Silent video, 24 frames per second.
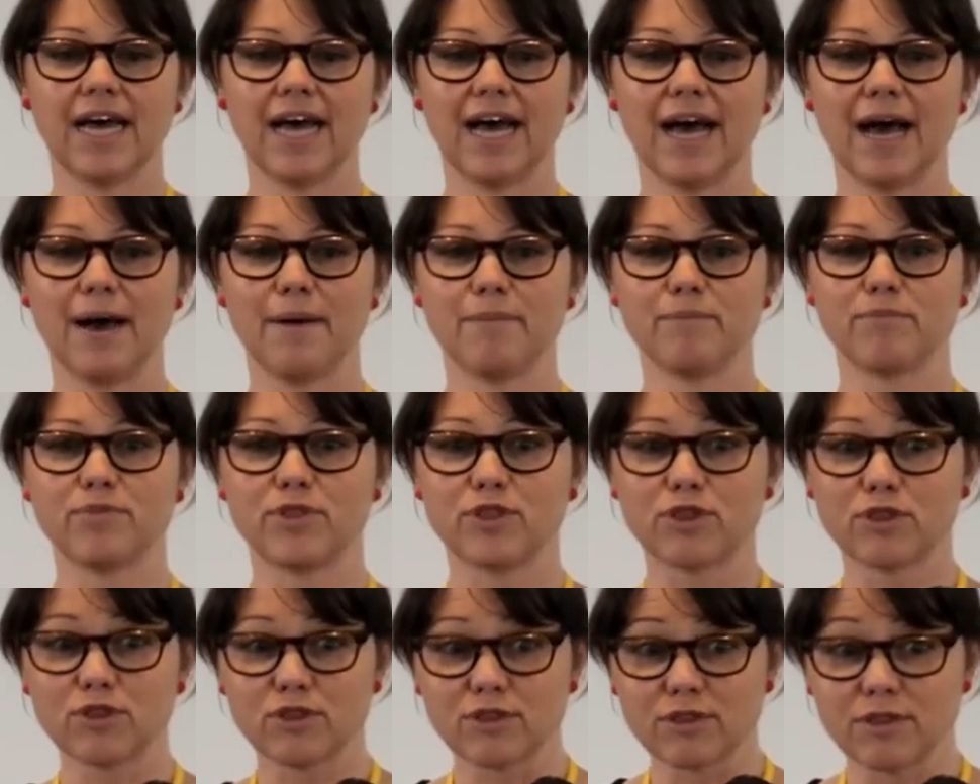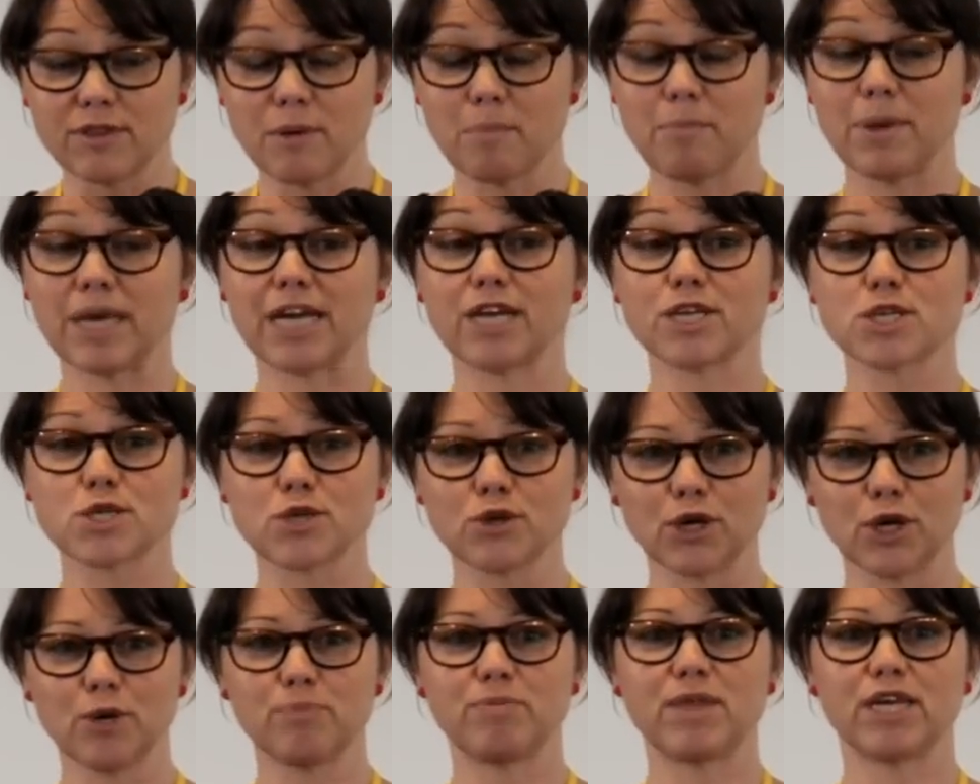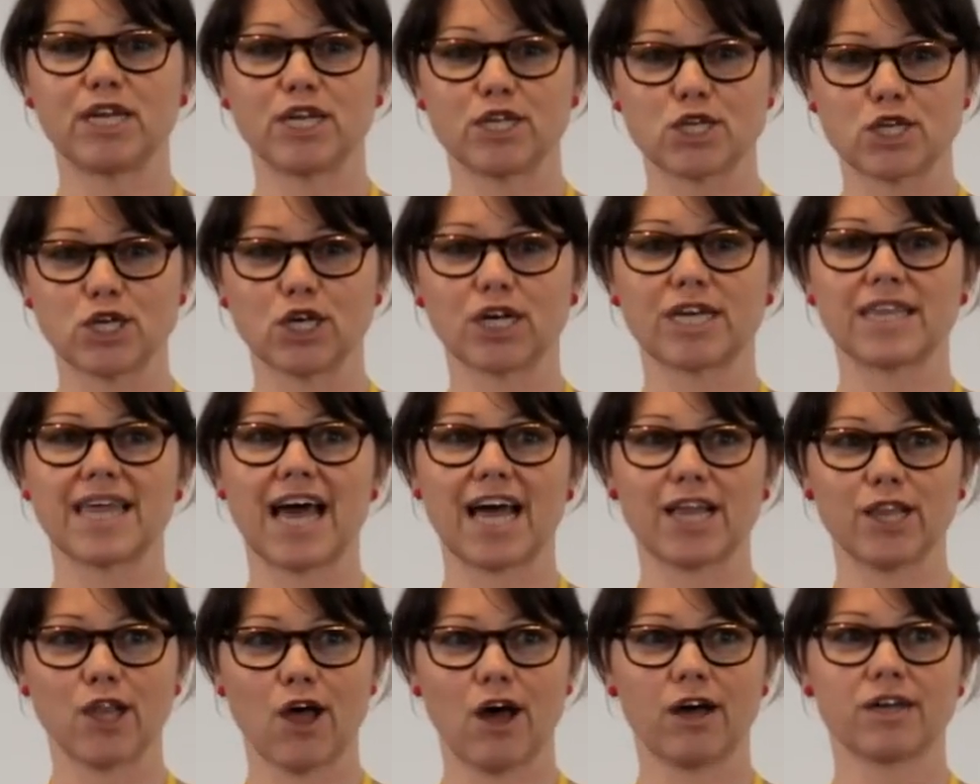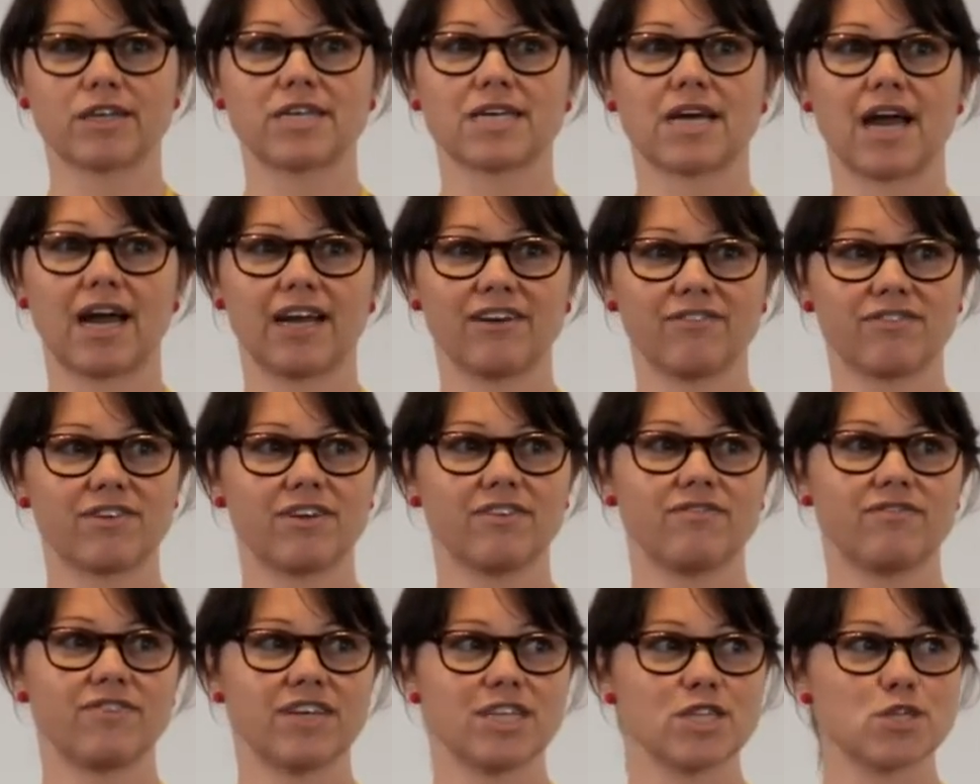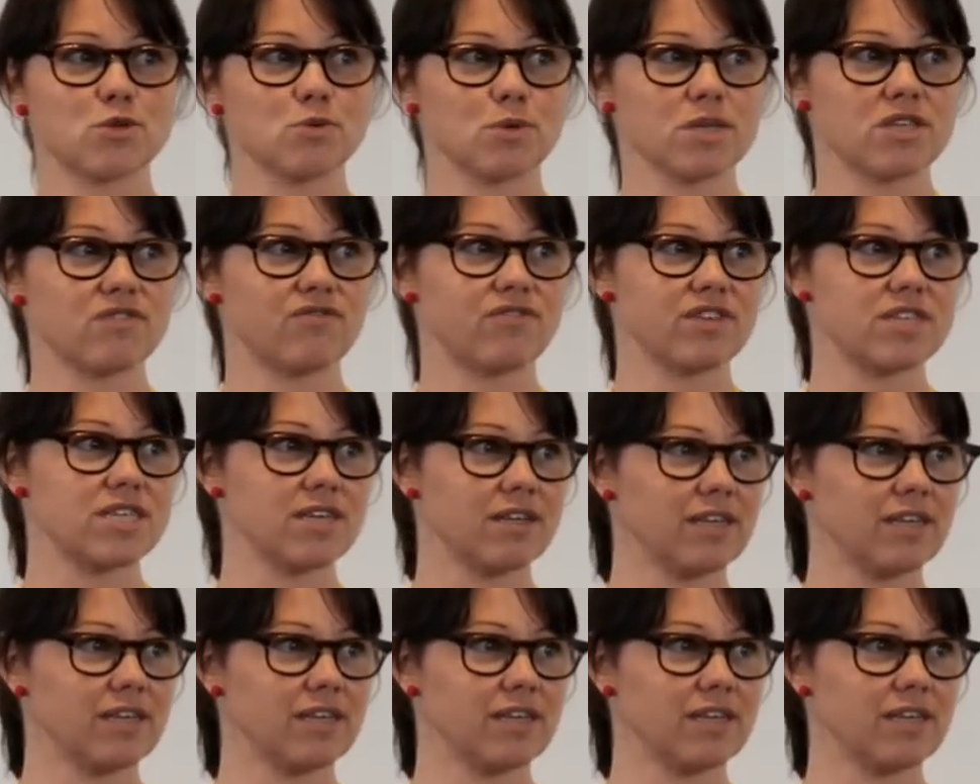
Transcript: The biggest group that it took that long to kind of convince was